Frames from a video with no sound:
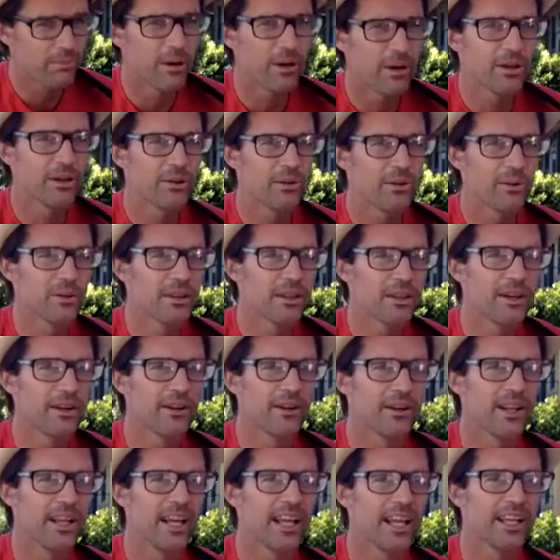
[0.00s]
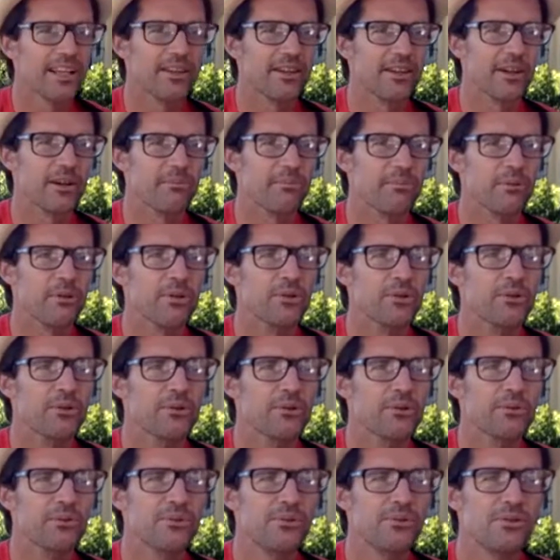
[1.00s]
part of North Carolina there,
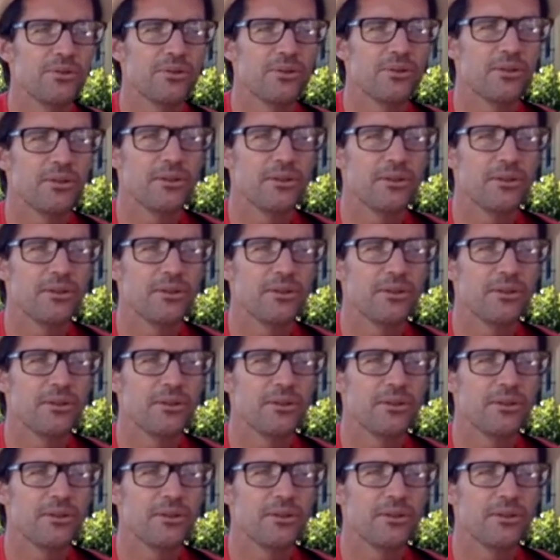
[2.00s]
Pews?